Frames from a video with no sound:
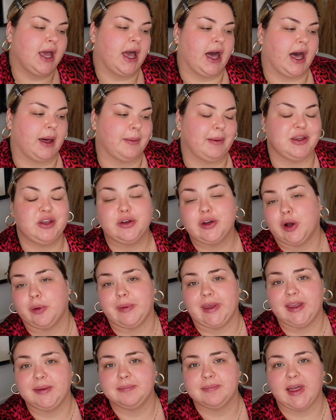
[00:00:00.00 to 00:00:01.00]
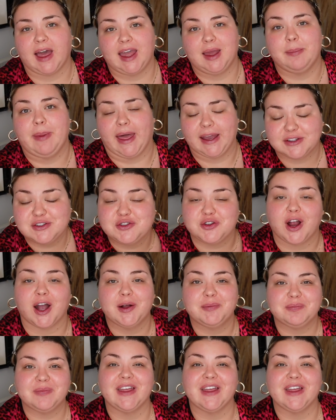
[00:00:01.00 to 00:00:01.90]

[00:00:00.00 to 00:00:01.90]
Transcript: Um, and you know me, I am extra.